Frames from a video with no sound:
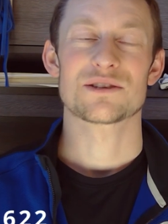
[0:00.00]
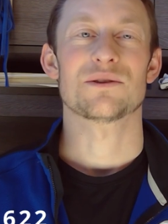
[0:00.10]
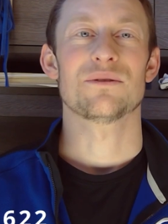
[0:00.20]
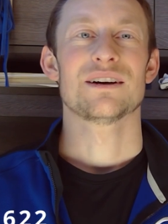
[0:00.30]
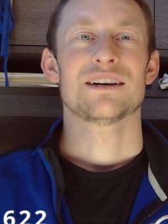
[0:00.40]

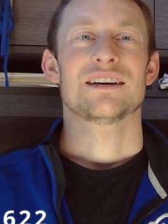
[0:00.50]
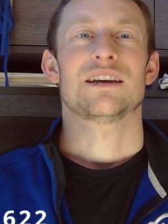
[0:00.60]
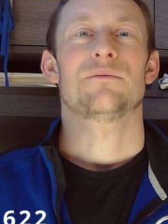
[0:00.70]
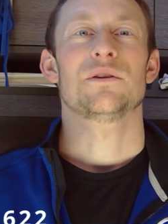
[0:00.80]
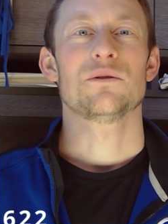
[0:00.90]
So
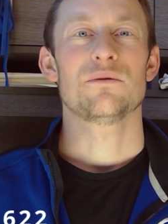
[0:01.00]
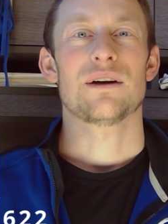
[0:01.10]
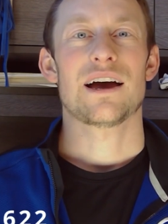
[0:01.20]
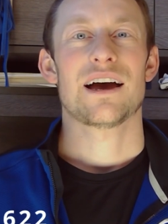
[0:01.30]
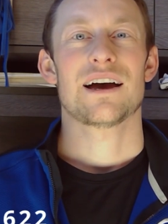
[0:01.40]
if you
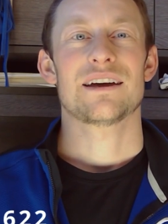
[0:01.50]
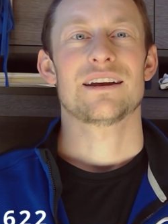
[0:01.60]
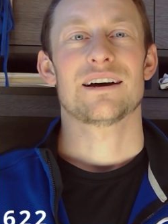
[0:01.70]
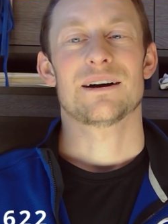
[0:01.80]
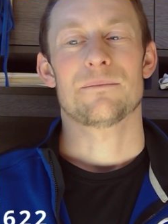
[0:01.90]
had
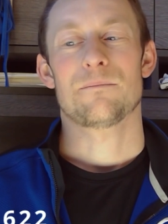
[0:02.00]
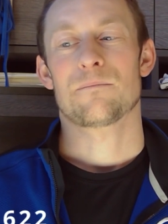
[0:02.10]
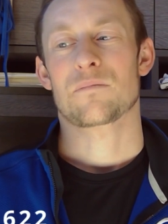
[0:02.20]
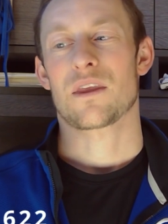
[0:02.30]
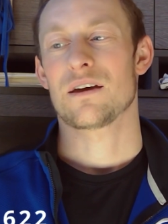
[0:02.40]

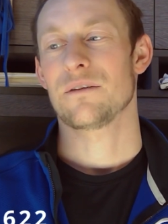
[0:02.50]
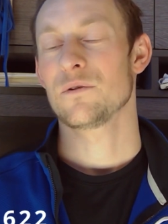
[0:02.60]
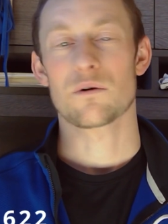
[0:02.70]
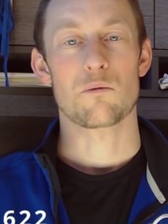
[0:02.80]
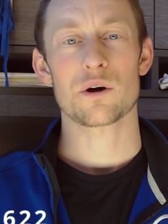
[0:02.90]
if
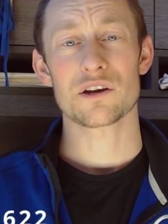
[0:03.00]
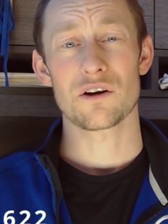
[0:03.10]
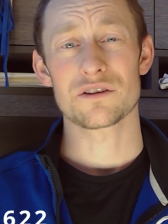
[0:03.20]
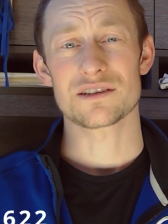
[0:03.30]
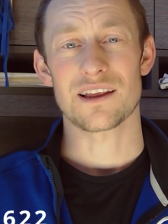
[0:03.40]
you were working
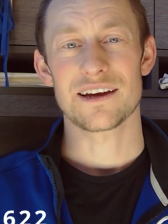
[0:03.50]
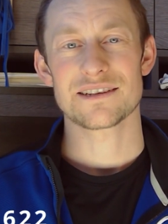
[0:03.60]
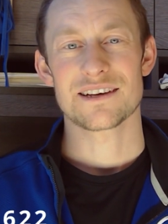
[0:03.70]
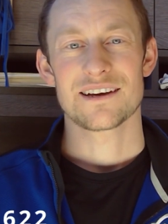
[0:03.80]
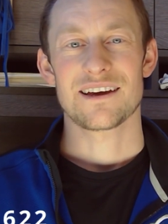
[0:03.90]
on these
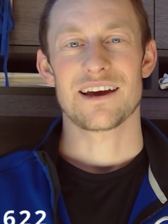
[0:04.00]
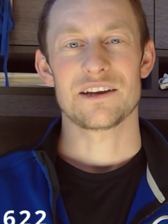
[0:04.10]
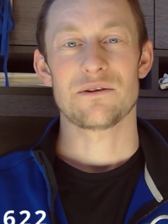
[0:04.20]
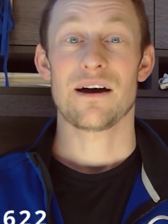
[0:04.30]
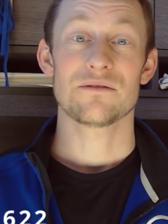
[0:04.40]
lights
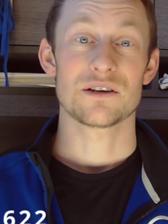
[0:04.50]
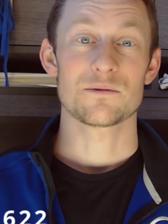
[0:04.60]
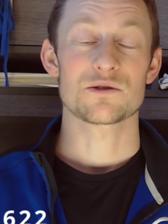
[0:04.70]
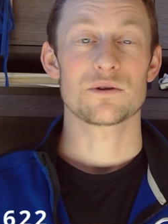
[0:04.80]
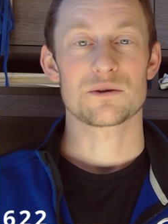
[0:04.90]
and you have a
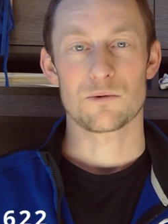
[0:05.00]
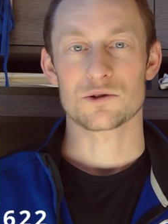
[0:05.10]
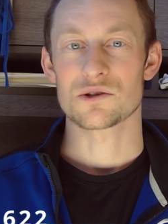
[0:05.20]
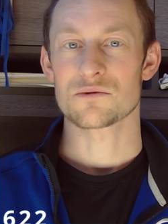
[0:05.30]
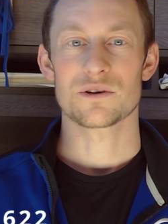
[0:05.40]
dimmer switch,
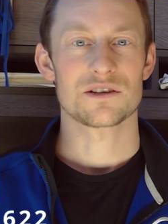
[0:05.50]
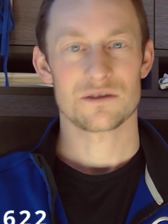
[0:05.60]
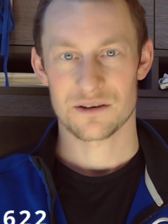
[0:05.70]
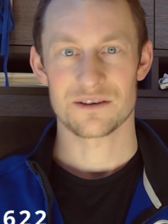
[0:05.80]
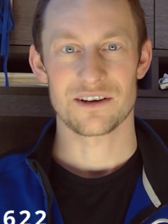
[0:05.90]
motion
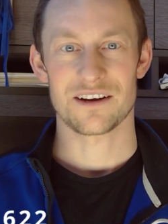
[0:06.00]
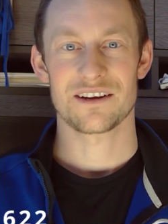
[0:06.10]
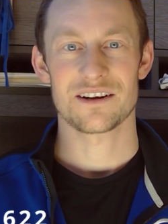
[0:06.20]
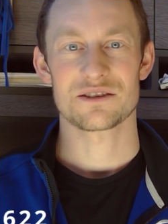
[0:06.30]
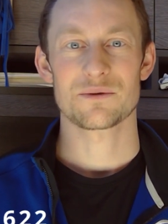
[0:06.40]
switch, yada
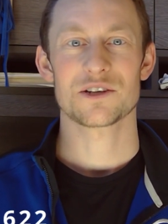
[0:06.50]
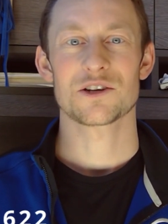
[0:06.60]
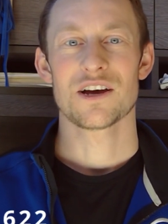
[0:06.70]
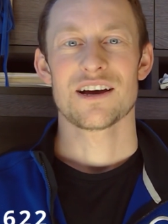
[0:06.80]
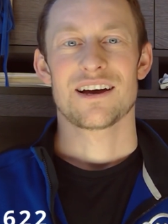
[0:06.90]
yada switch,